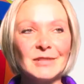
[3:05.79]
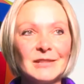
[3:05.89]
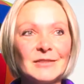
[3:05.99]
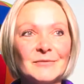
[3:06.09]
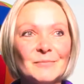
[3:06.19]

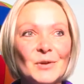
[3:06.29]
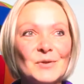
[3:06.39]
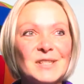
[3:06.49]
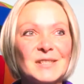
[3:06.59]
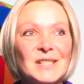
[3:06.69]
Really the
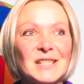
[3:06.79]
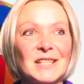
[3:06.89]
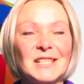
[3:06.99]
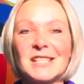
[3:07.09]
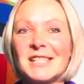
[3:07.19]
most
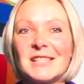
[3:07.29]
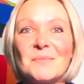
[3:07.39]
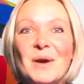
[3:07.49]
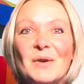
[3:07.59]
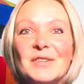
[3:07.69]
exciting thing
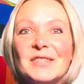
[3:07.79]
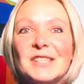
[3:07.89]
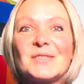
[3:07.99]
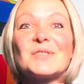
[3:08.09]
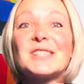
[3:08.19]
about it
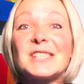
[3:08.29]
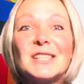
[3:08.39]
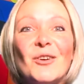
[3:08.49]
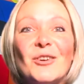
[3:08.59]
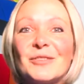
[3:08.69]
is to
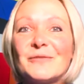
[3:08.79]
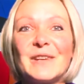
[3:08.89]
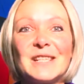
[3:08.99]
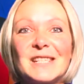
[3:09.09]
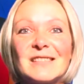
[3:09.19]
see all the
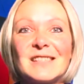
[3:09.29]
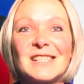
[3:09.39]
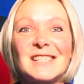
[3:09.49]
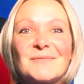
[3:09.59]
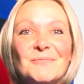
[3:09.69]

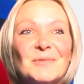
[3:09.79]
faces